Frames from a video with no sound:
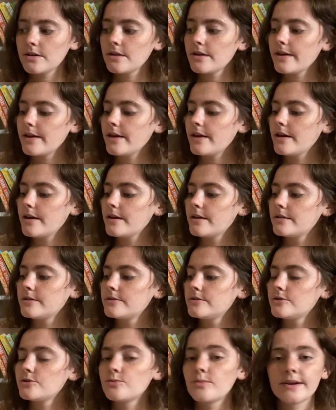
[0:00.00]

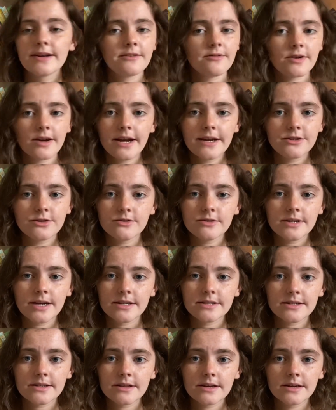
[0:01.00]
And whenever I do get
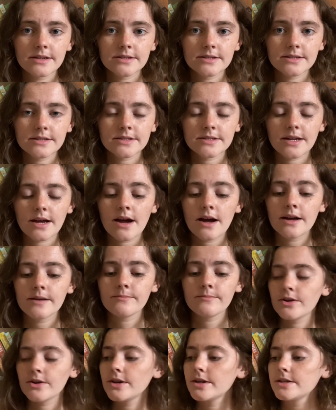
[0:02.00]
to this, I'm
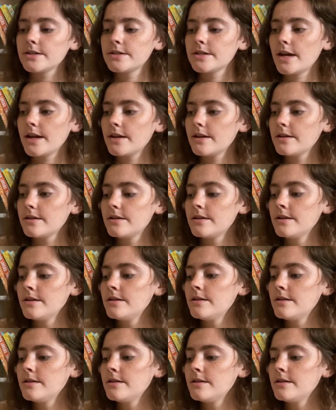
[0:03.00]
excited